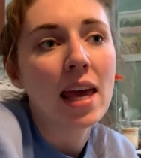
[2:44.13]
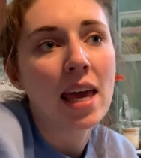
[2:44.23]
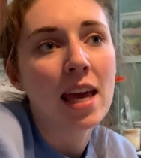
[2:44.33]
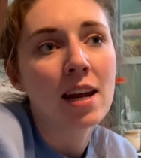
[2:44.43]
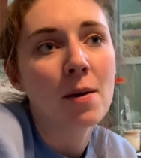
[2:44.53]

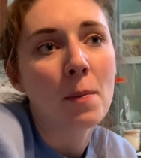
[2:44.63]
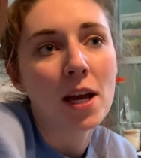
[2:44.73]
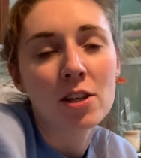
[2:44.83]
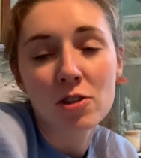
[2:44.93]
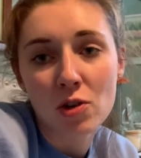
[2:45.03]
And
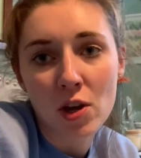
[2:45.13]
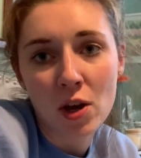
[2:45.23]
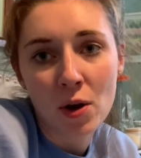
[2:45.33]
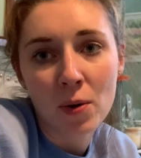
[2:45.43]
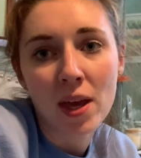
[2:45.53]
my
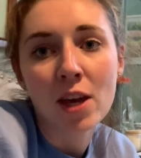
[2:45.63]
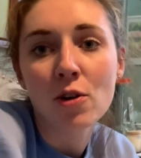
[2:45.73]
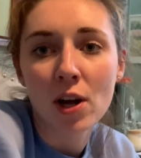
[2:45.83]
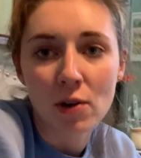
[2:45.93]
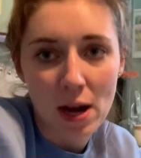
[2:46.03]
studio in
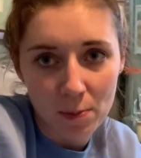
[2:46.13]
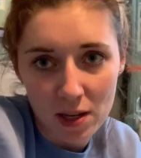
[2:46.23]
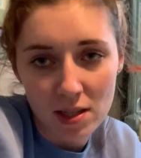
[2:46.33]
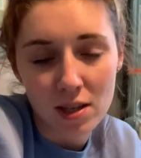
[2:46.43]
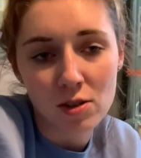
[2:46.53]
Grand
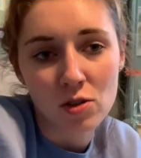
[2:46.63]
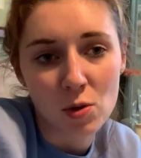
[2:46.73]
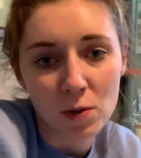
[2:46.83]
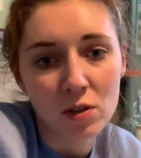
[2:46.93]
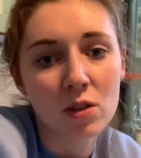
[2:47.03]
Rapids is
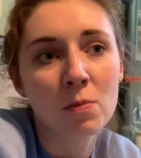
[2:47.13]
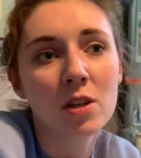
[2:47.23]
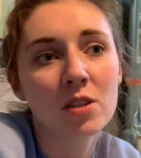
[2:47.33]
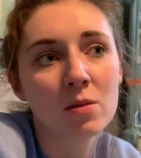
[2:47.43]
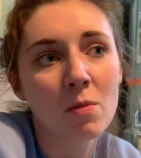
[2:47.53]
super,
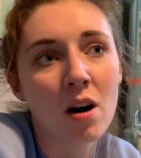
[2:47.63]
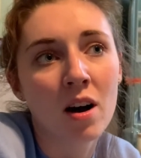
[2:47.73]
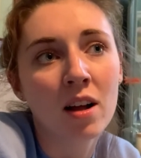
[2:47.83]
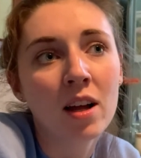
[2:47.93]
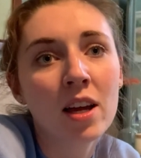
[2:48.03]
super
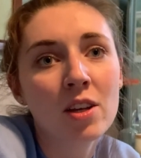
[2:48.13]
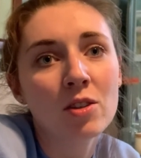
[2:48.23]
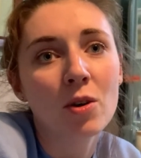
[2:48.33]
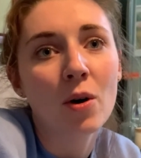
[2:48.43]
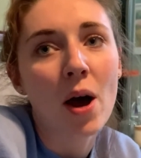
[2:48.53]
small,
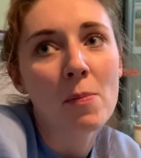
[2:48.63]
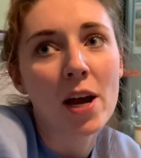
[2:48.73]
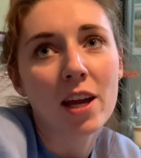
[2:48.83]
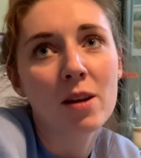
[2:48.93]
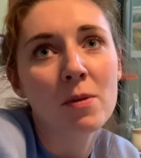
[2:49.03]
so I'm
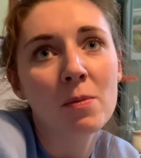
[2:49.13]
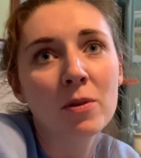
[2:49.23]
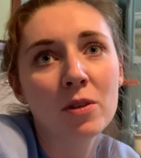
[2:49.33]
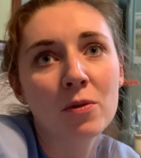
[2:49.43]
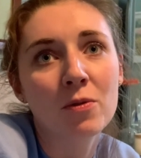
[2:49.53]
not gonna be
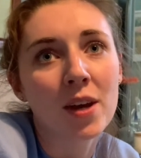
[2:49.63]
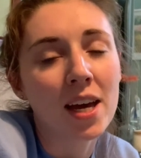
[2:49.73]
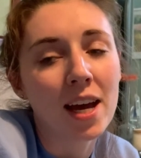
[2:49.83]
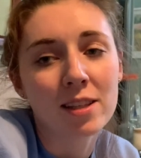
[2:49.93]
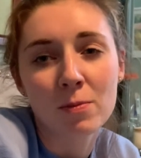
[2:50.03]
able to
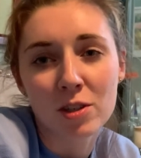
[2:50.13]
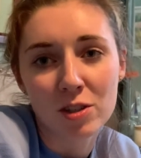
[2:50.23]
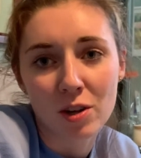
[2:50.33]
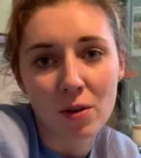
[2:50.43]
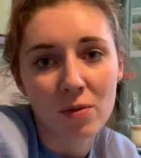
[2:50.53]
fit as
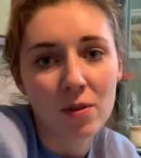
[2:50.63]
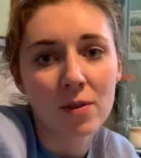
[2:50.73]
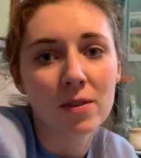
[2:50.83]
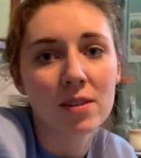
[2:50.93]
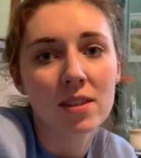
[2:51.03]
much stuff
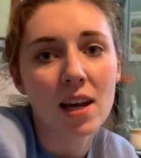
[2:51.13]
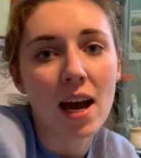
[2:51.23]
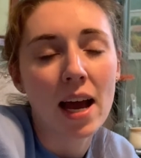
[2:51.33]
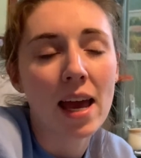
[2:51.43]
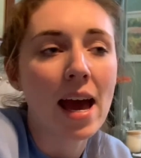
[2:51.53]
as
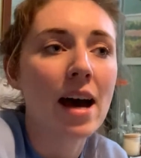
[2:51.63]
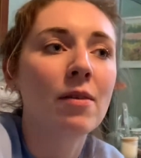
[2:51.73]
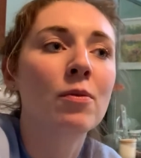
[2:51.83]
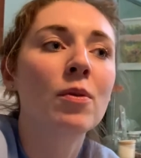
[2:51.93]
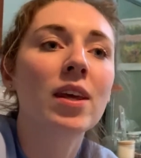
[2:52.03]
I
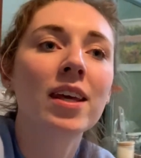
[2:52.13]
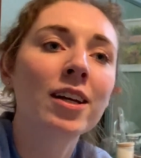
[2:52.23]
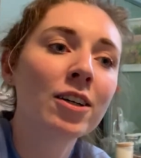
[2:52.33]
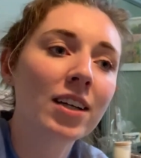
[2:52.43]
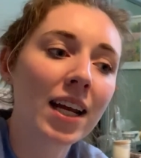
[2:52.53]
have
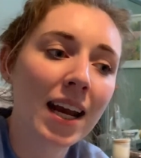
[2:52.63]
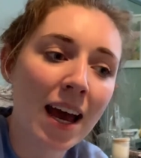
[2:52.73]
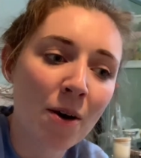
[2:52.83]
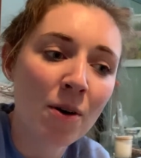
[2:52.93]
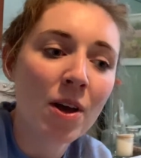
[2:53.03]
here right
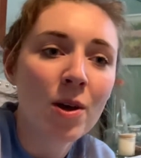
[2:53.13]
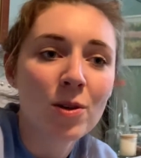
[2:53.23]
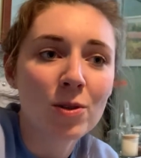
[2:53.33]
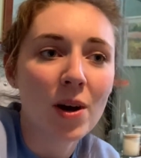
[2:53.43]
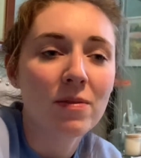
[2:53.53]
now.
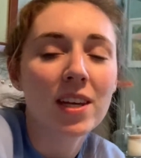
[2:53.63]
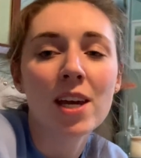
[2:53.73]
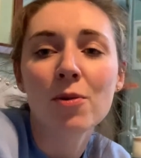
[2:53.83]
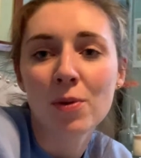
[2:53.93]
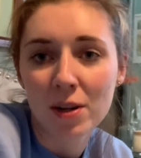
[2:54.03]
So I have to
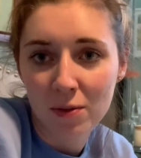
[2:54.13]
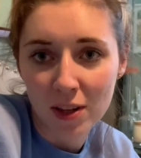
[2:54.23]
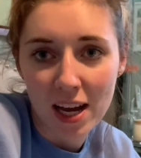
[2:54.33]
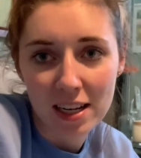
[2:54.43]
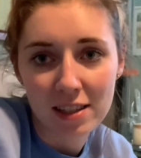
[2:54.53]
get rid of a
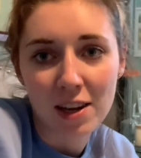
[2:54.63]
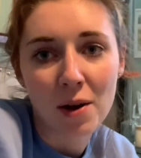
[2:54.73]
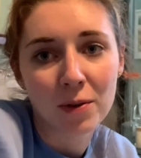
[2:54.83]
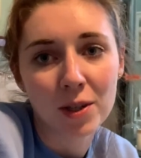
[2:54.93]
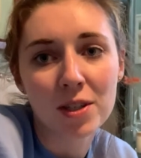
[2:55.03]
lot of
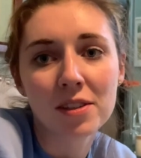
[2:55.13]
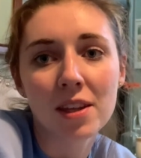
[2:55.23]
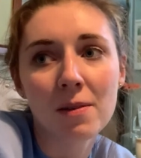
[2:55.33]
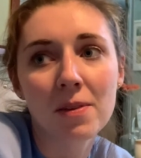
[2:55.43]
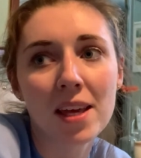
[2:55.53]
stuff or just
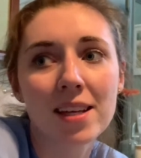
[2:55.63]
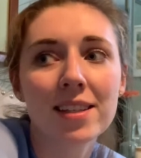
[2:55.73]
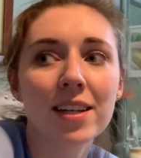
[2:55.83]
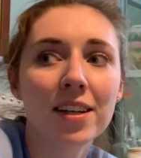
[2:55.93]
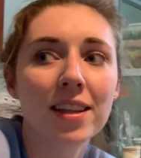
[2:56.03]
leave
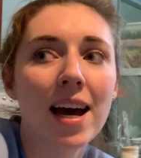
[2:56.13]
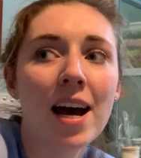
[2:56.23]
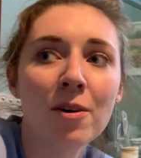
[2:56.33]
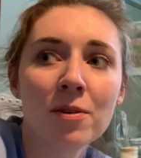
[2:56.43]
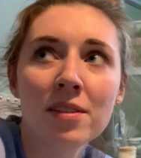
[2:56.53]
things here at the
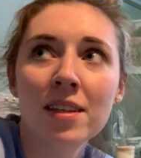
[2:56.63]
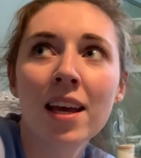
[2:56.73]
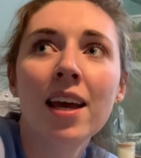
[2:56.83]
house.